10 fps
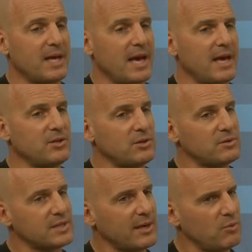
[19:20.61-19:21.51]
and you
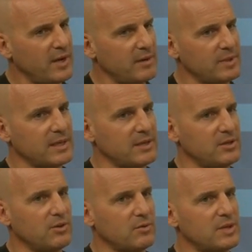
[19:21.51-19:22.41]
say, wait a minute,
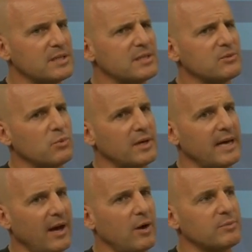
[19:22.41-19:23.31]
you know, this is what
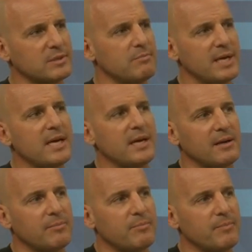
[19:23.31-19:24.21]
helps
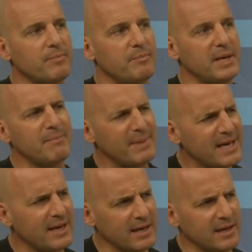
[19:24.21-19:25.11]
me be
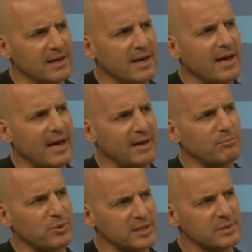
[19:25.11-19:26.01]
me and
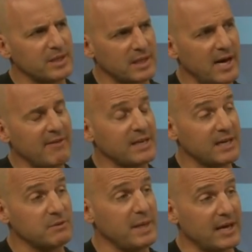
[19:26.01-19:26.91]
brings me alive and
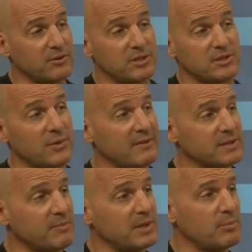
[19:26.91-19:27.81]
gives me energy, so I have
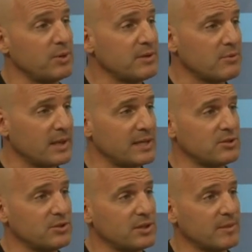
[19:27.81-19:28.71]
something to bring to the
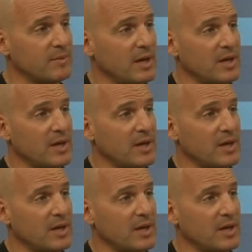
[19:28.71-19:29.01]
relationship.